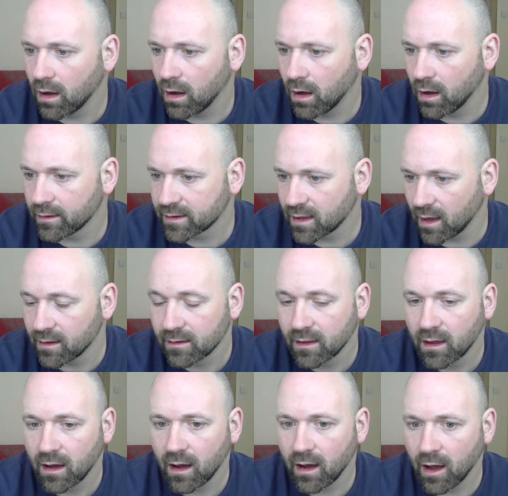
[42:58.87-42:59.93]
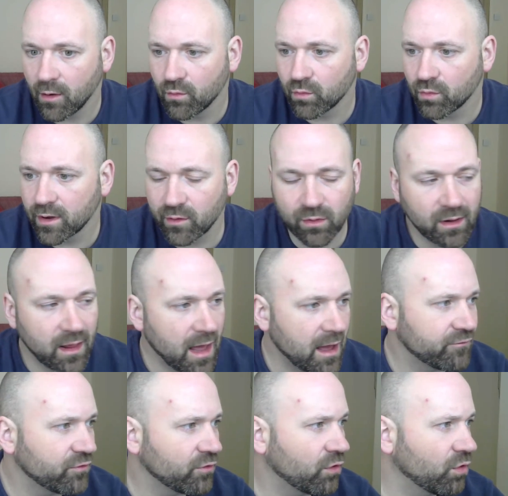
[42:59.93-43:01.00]
Okay. We will
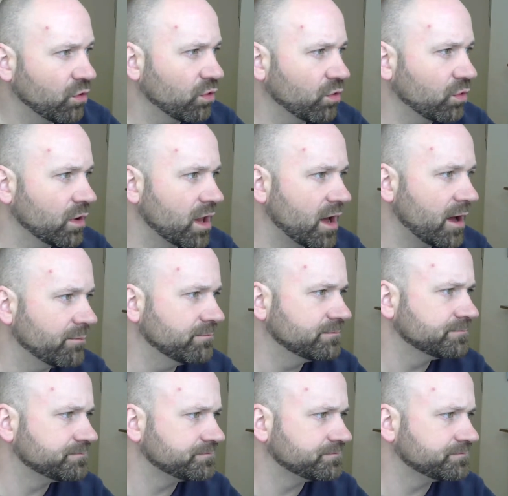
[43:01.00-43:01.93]
have all